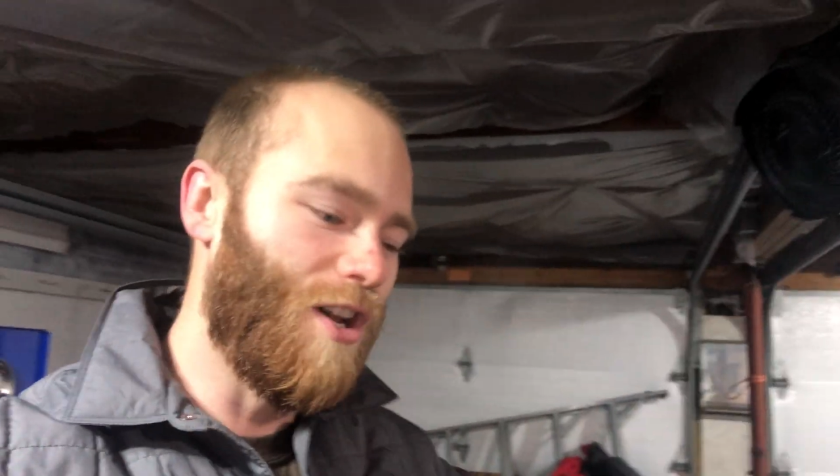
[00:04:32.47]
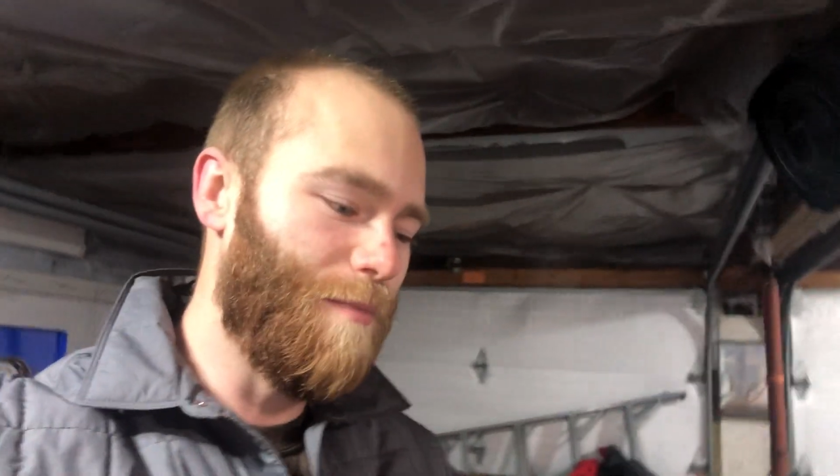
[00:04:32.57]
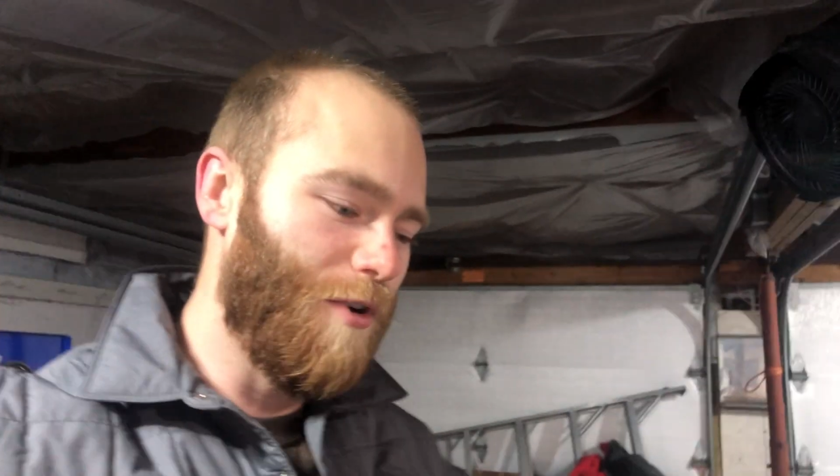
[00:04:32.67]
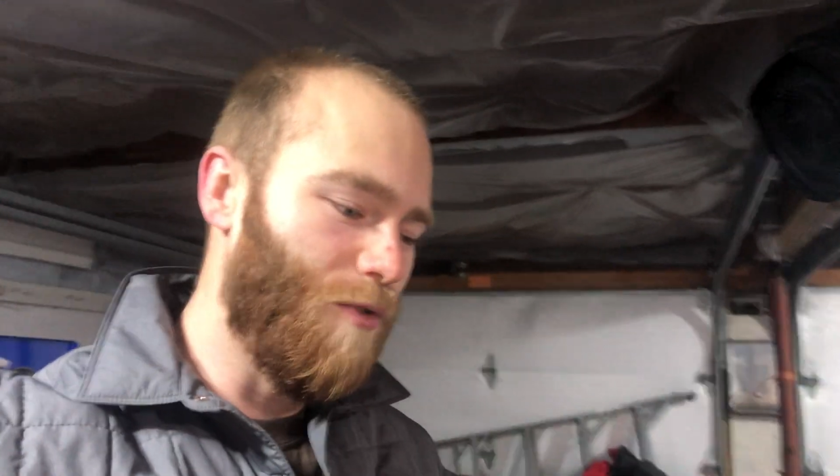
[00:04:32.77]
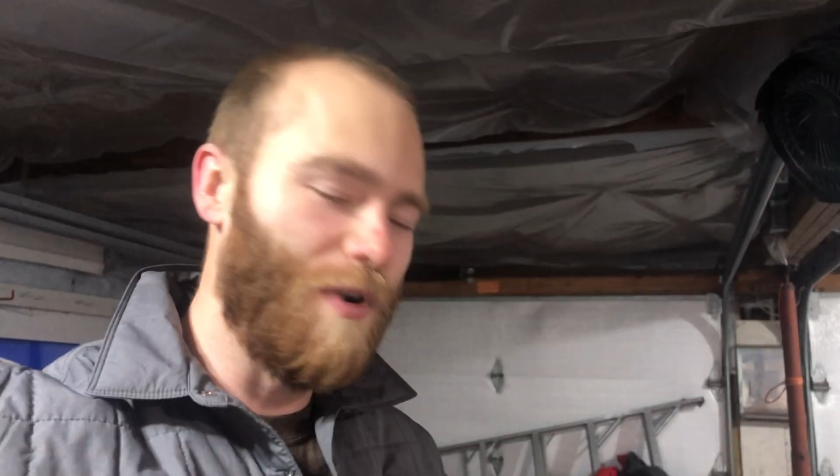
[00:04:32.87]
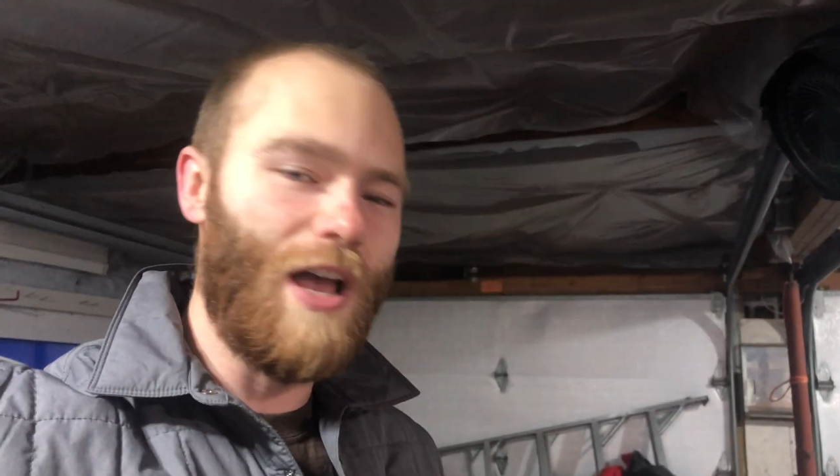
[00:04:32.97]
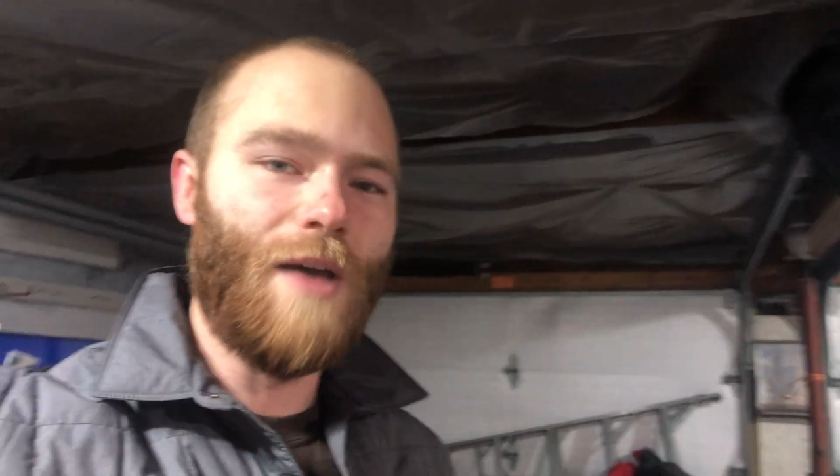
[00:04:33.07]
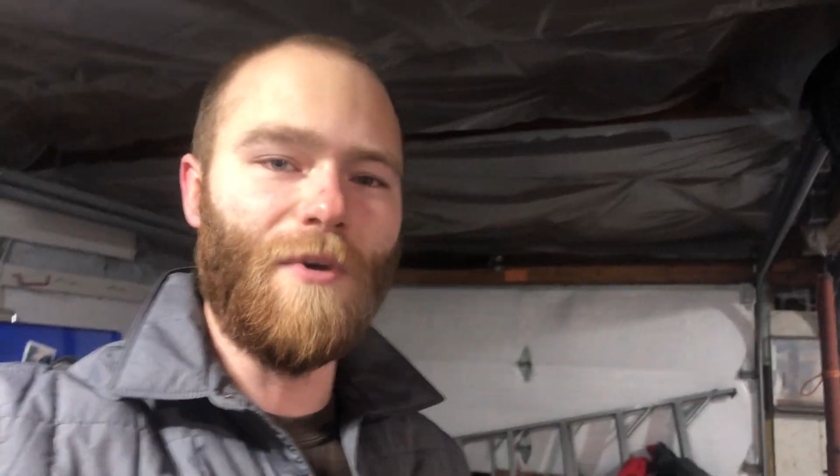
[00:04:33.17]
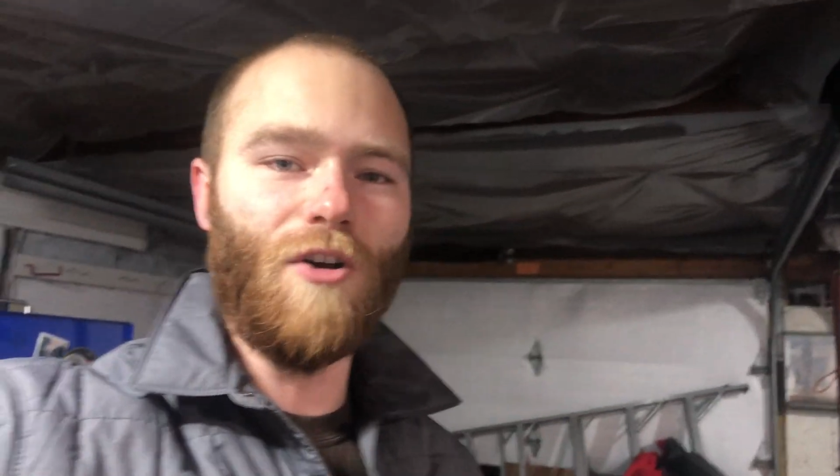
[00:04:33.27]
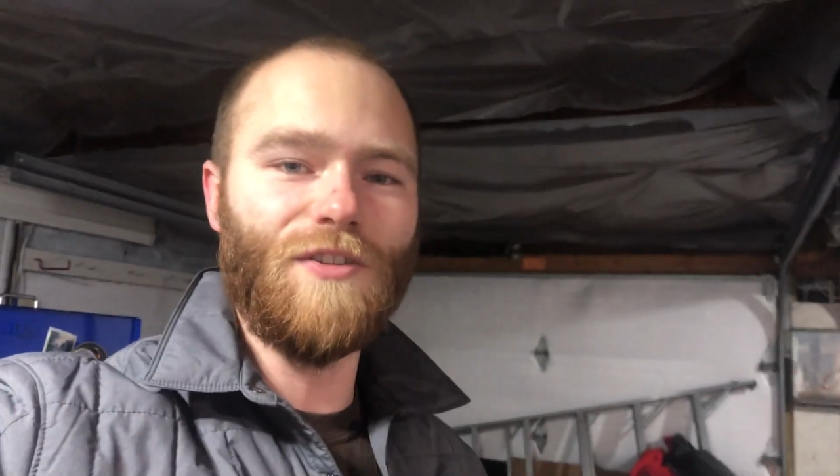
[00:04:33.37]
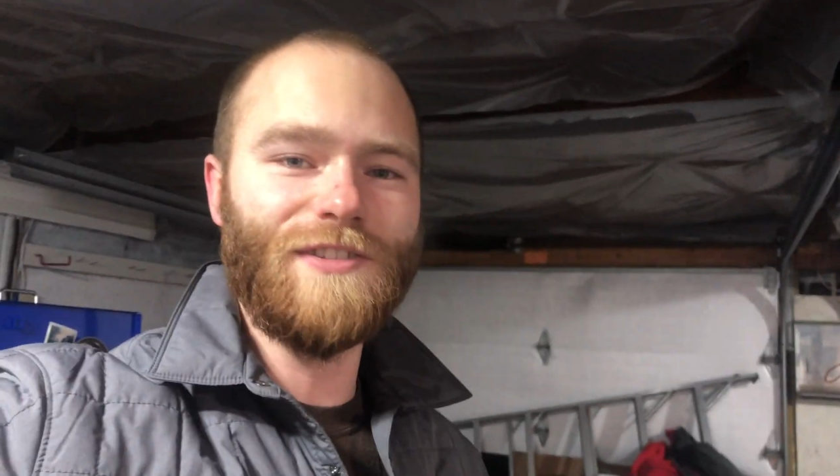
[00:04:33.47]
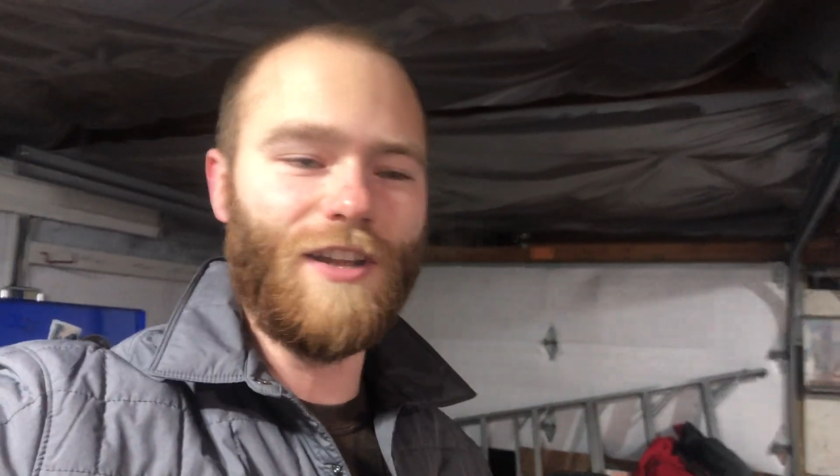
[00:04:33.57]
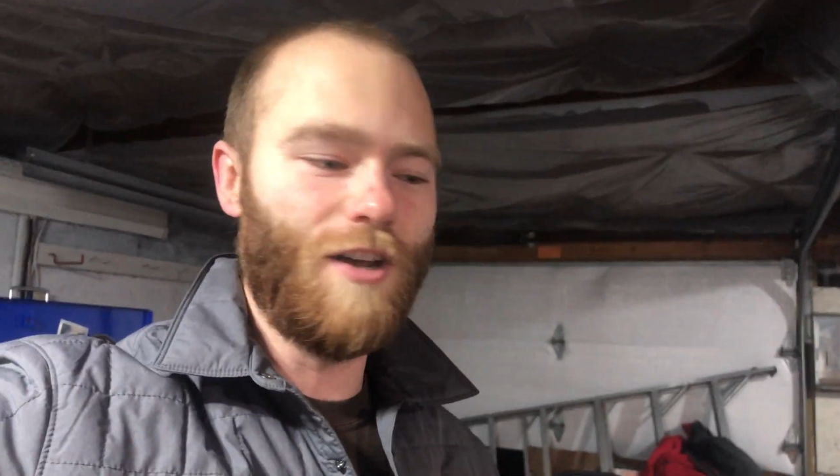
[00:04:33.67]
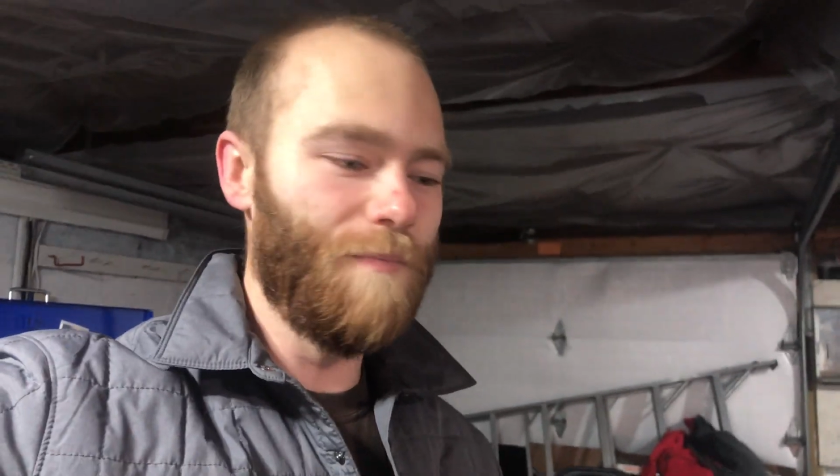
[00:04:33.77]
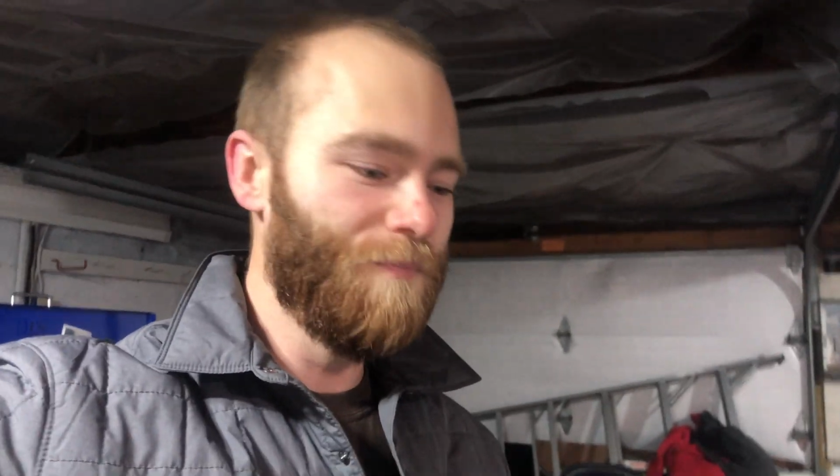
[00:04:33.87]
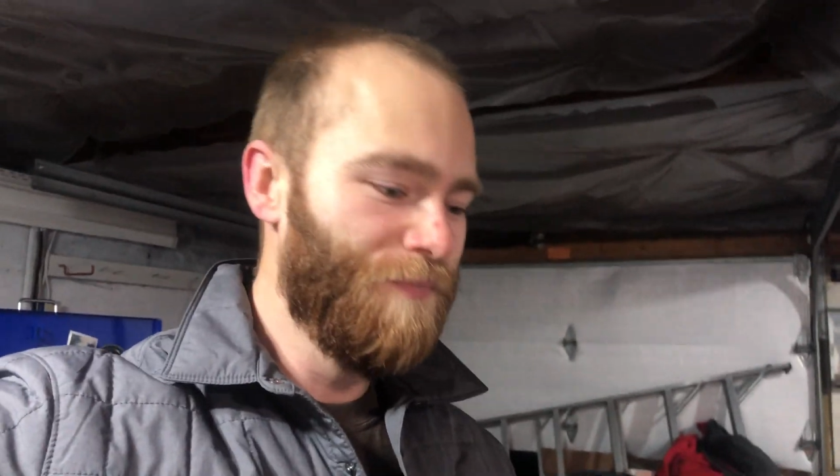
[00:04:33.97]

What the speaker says: summer when I had my old setup.